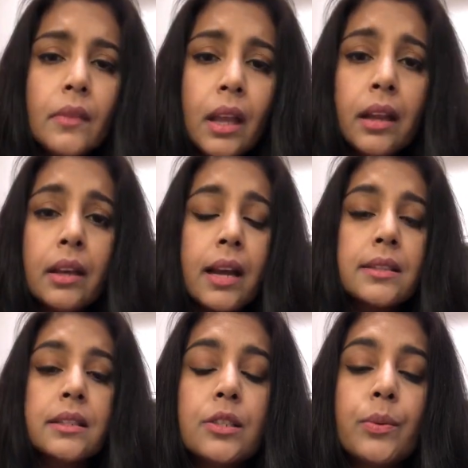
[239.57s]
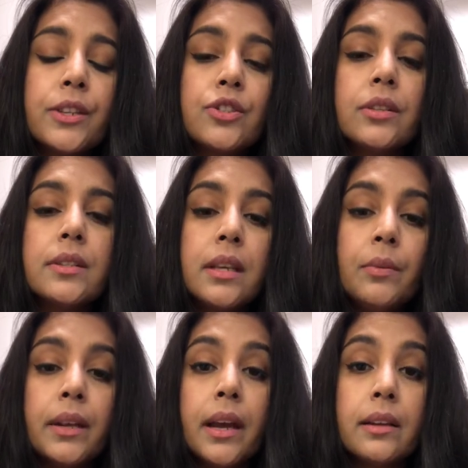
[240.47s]
and ask questions
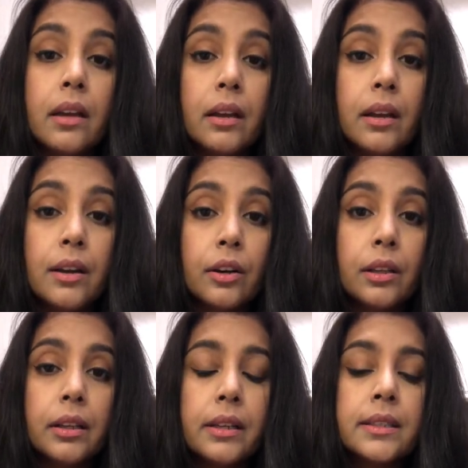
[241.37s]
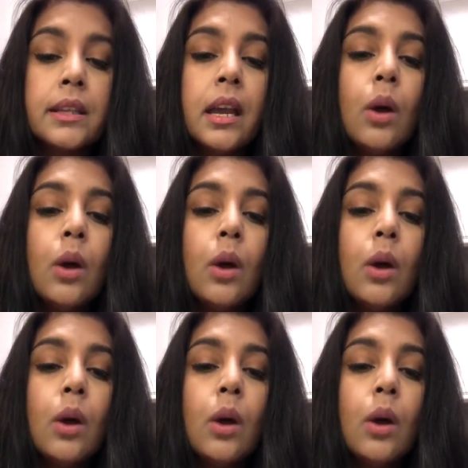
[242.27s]
even at at our clinics